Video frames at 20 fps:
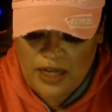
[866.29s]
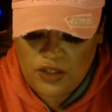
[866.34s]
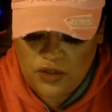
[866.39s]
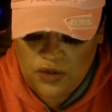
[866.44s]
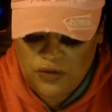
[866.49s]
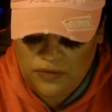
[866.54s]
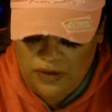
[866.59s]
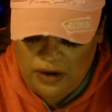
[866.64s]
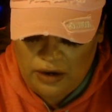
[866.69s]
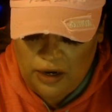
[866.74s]
So
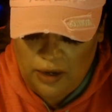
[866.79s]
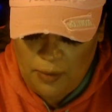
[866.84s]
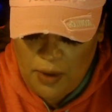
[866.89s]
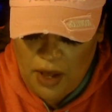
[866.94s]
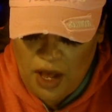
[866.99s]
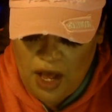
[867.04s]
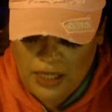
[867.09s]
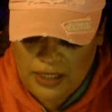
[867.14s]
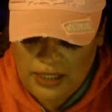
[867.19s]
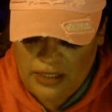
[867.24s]
very
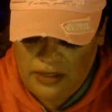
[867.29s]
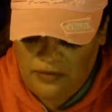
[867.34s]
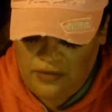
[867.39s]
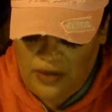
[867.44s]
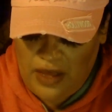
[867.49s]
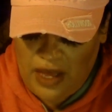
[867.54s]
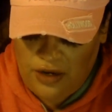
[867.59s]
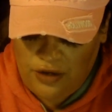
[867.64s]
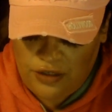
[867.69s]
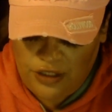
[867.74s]
positive
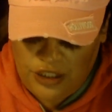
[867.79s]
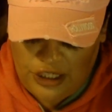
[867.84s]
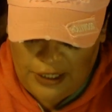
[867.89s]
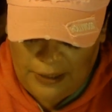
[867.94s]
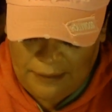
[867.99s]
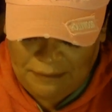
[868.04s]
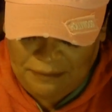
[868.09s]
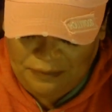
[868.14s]
energy.